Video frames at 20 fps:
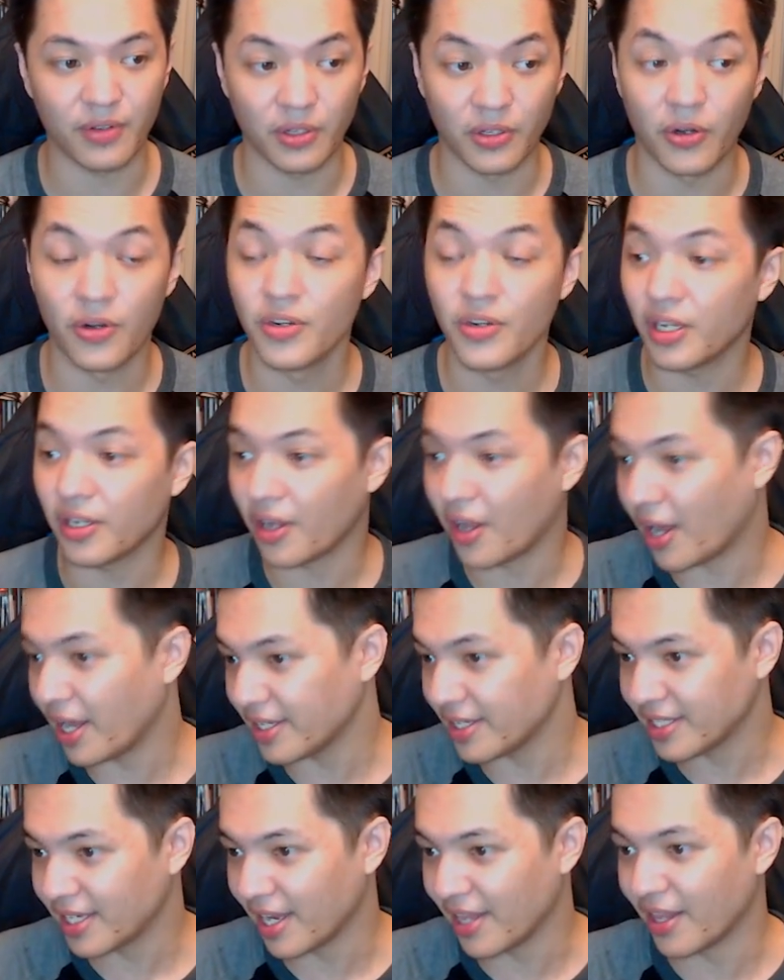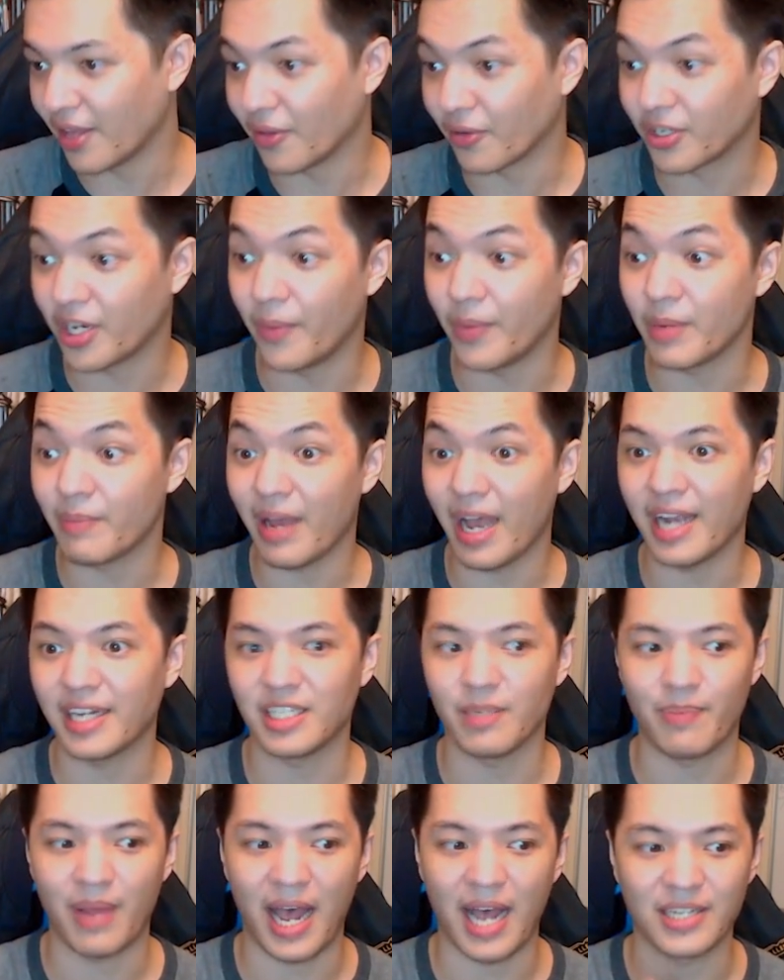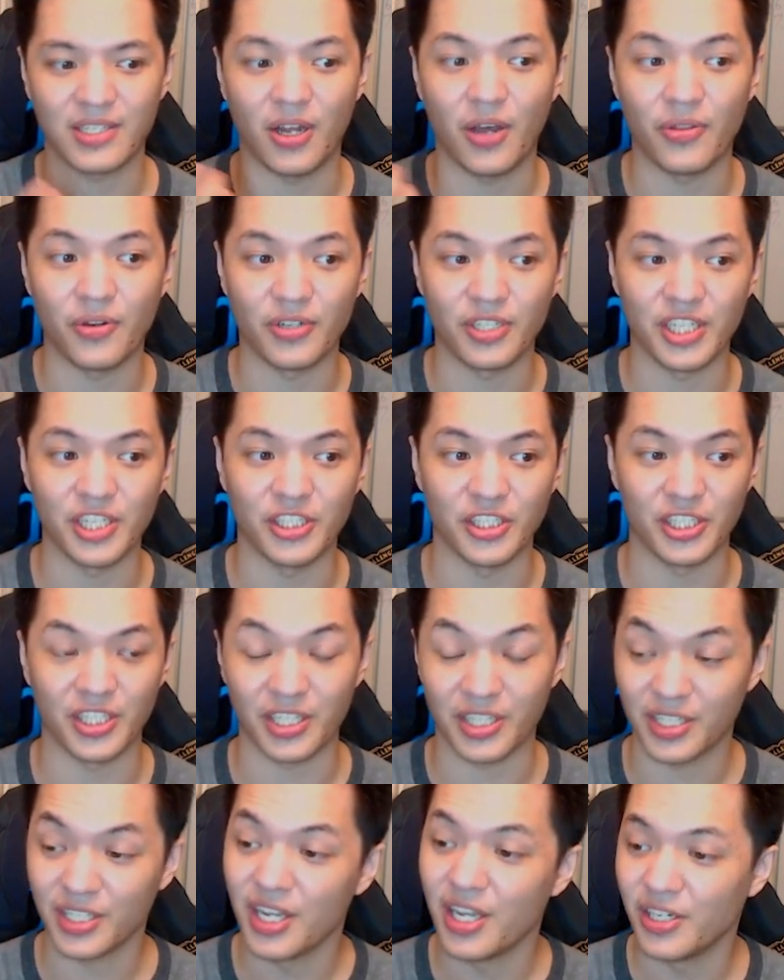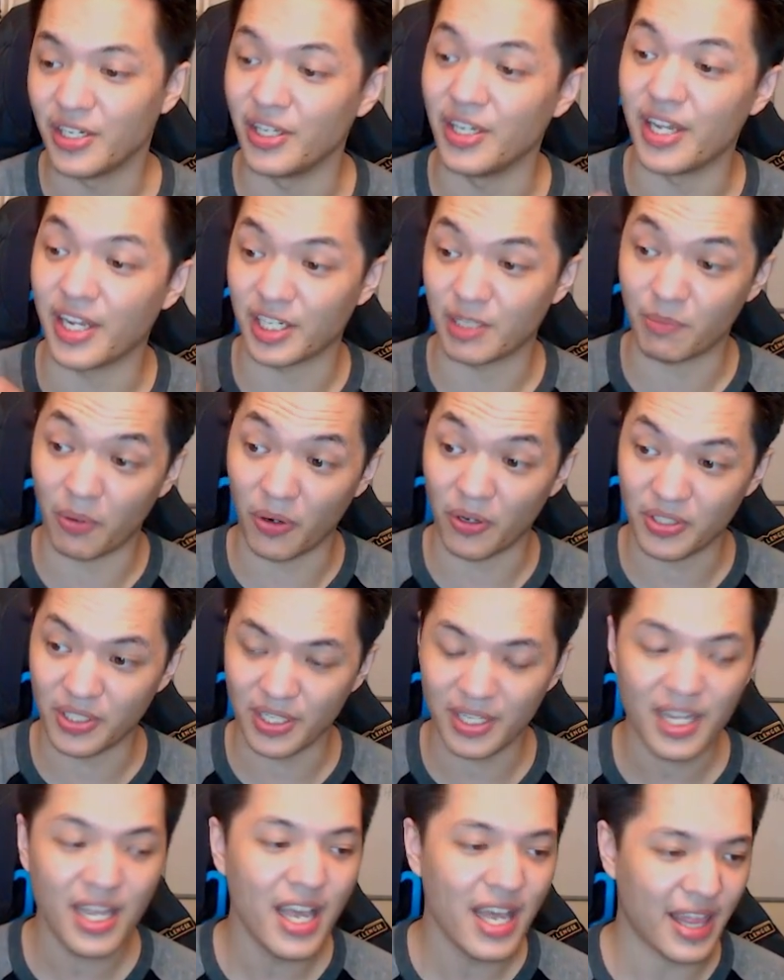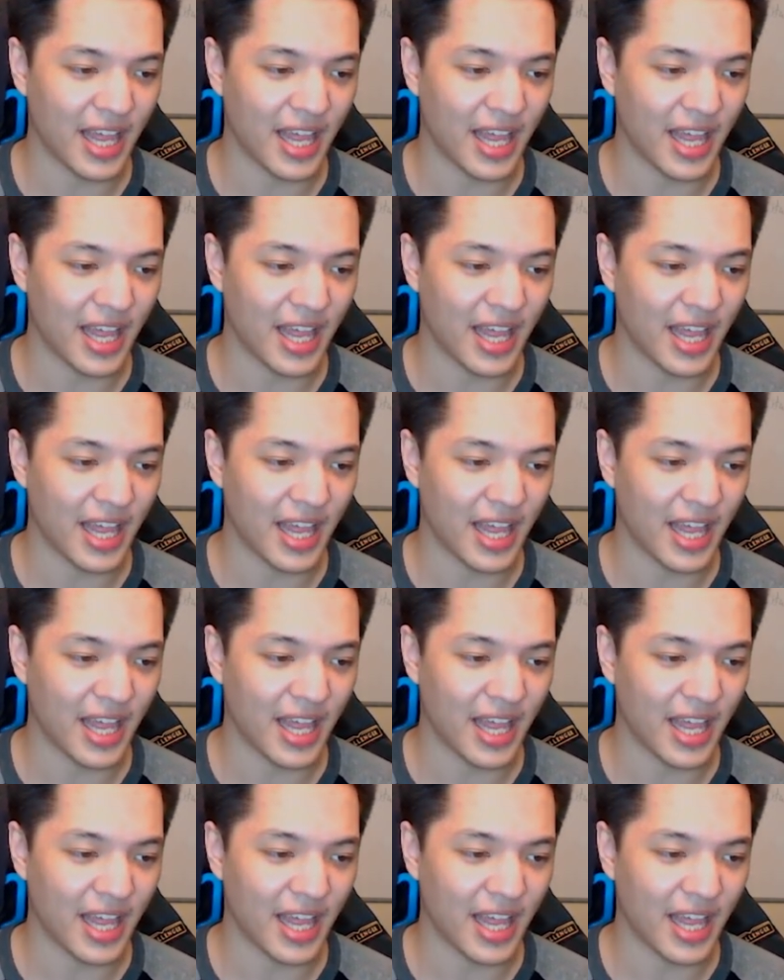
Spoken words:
learned a lot and now they're coming back to pass on their teachings to the next person.